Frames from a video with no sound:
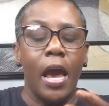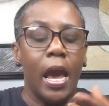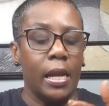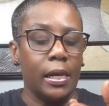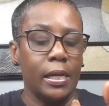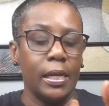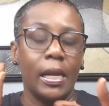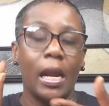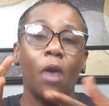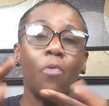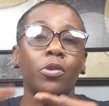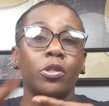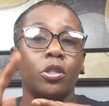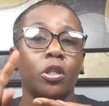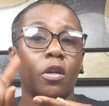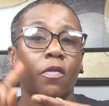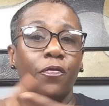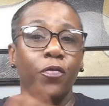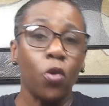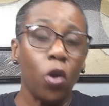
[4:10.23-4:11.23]
And then I went
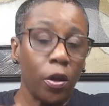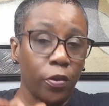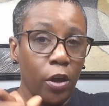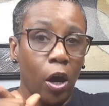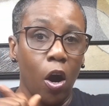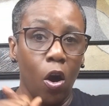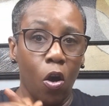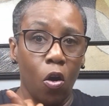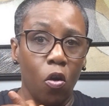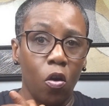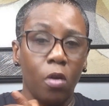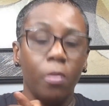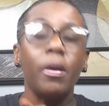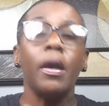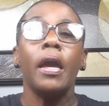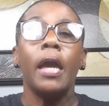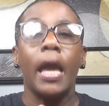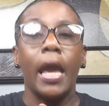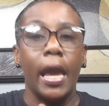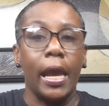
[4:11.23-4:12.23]
to the fourth home
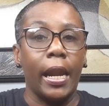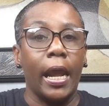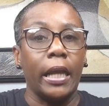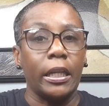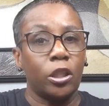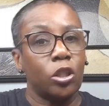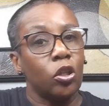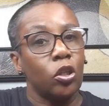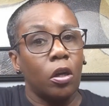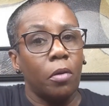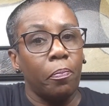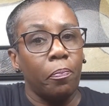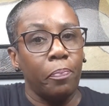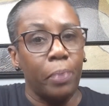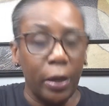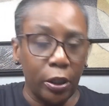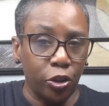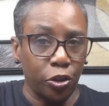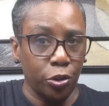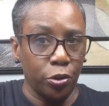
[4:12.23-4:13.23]
and I took
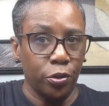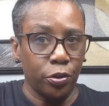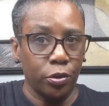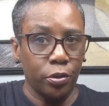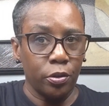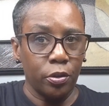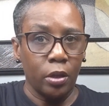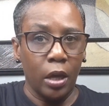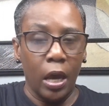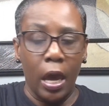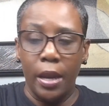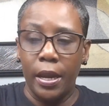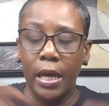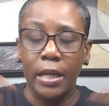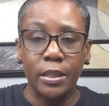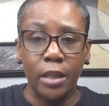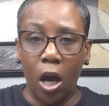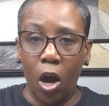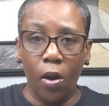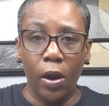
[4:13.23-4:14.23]
pictures. And
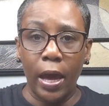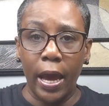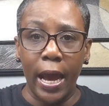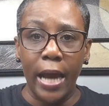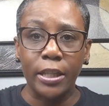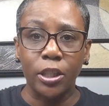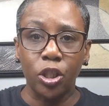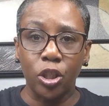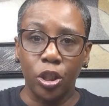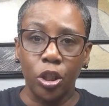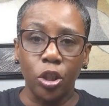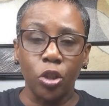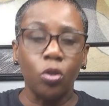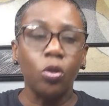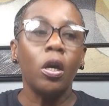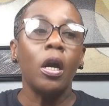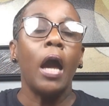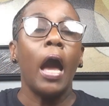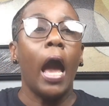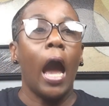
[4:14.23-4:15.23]
that's all I had to
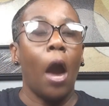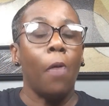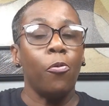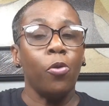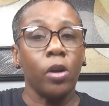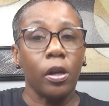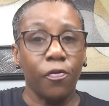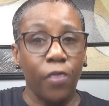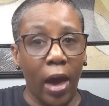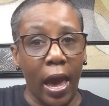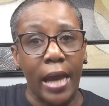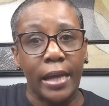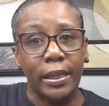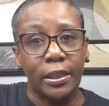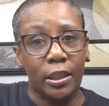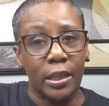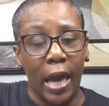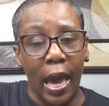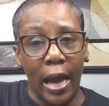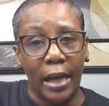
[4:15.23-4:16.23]
do. I would have had
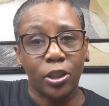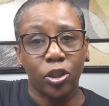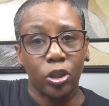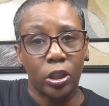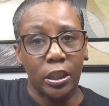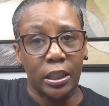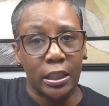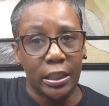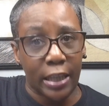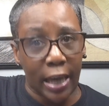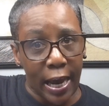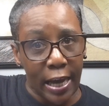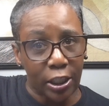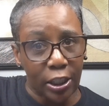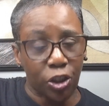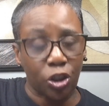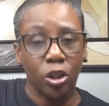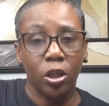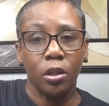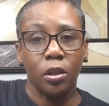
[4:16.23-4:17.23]
to actually
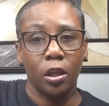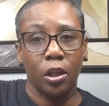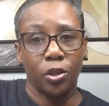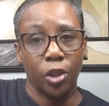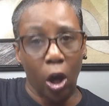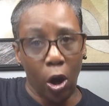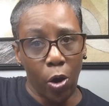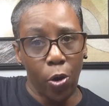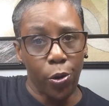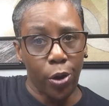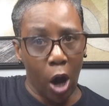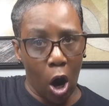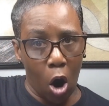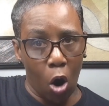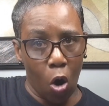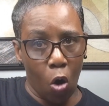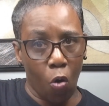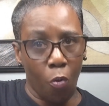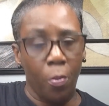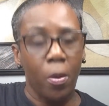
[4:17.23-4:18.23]
sketch the third
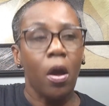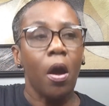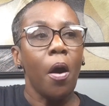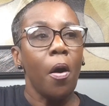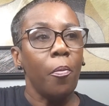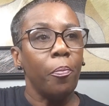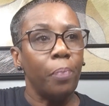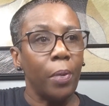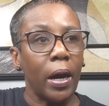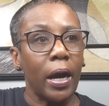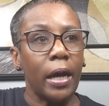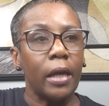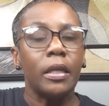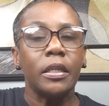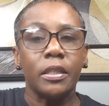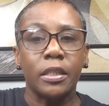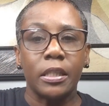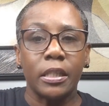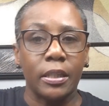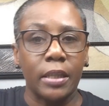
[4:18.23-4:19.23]
home,
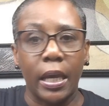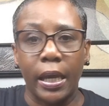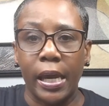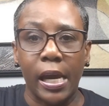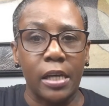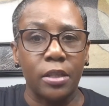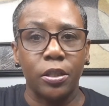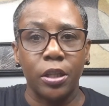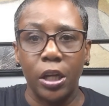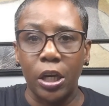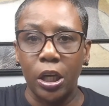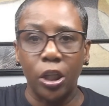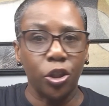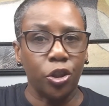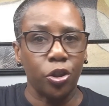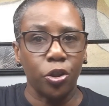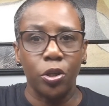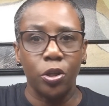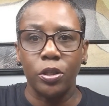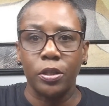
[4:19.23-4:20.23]
but since they canceled the
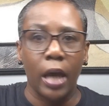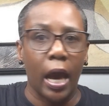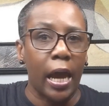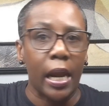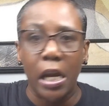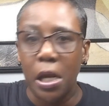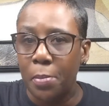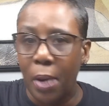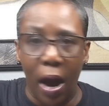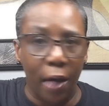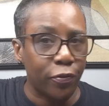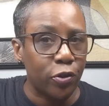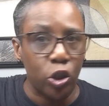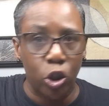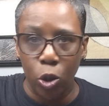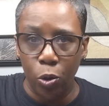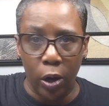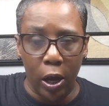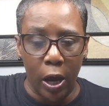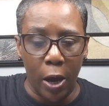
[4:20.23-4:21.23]
insurance, I didn't even have to
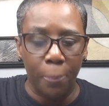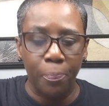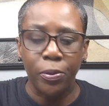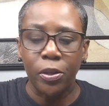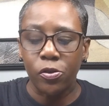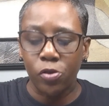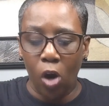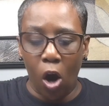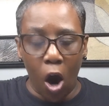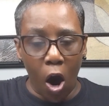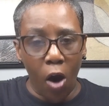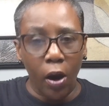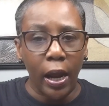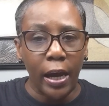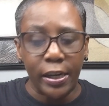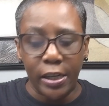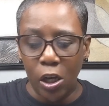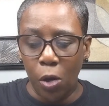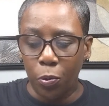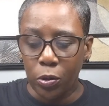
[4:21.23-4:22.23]
do that. So all
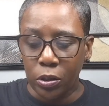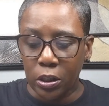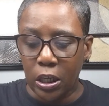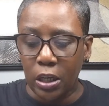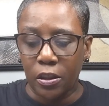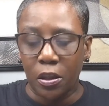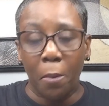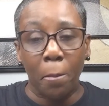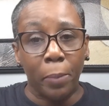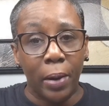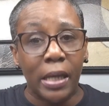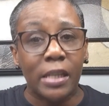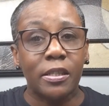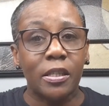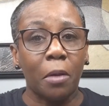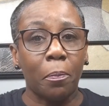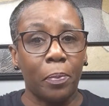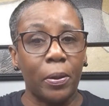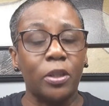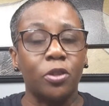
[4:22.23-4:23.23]
I did was get the
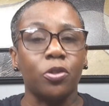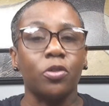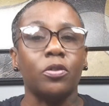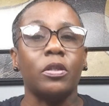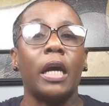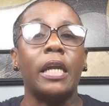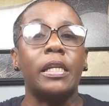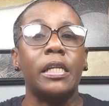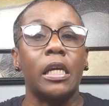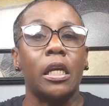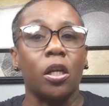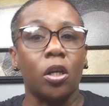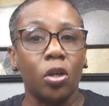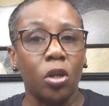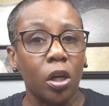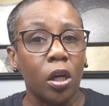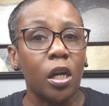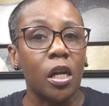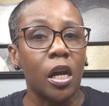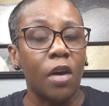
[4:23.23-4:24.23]
basic pictures. I did
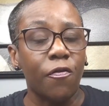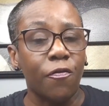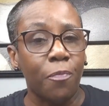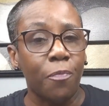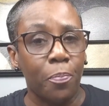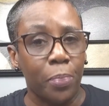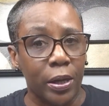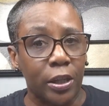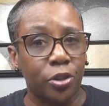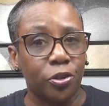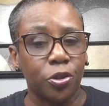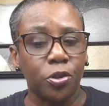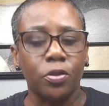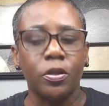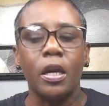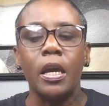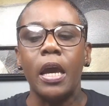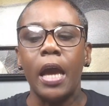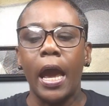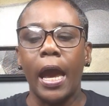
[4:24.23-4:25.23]
good enough pictures,
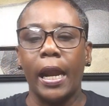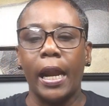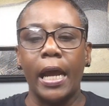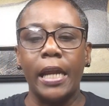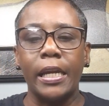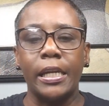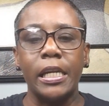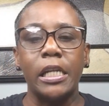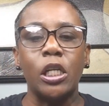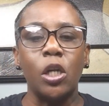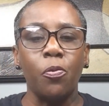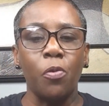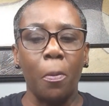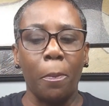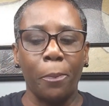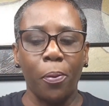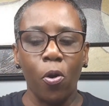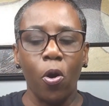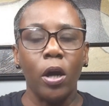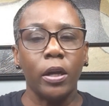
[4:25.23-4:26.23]
and I did the
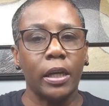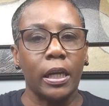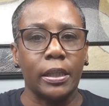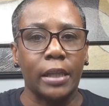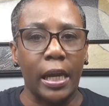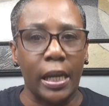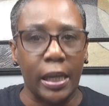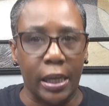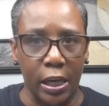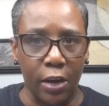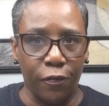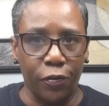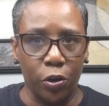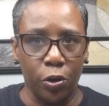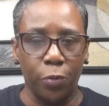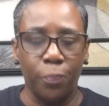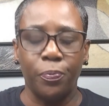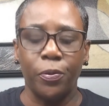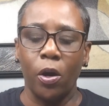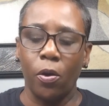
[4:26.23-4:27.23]
report that they give
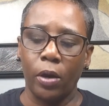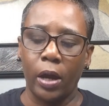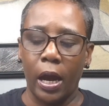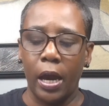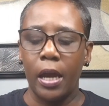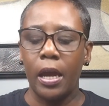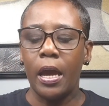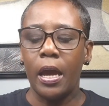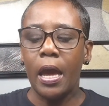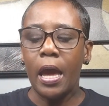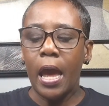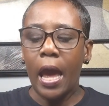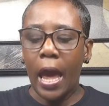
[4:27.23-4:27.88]
you, okay?